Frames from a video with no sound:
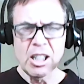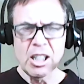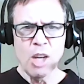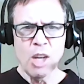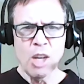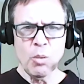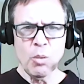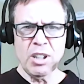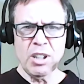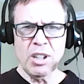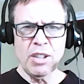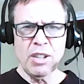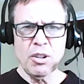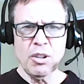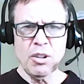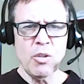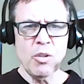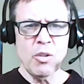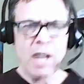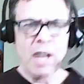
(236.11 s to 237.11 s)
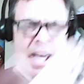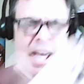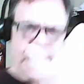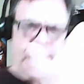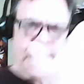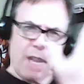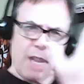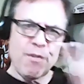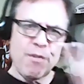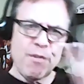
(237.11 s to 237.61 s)
What did he do? He
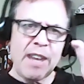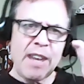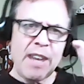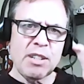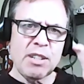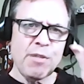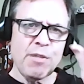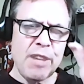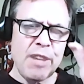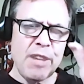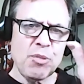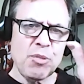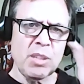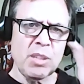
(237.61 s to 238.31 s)
came face to face with a